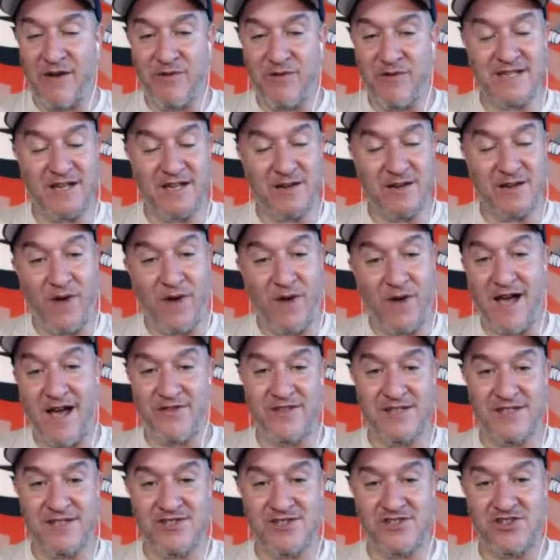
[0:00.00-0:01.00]
I was like,
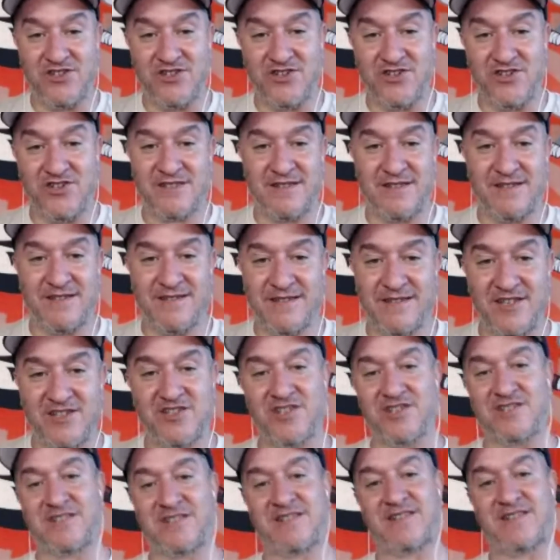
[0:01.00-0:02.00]
wow, this just
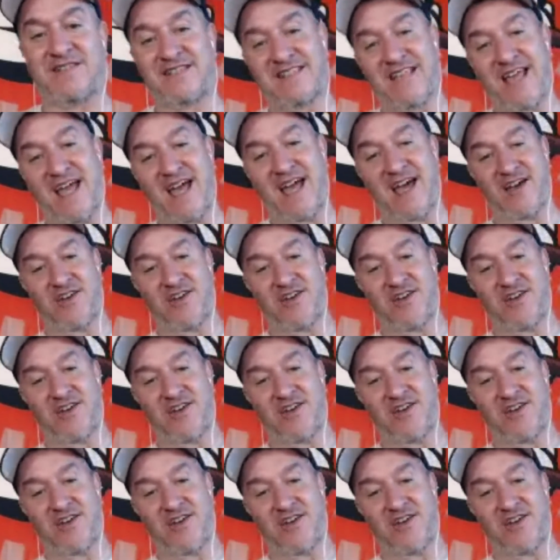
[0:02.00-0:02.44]
this just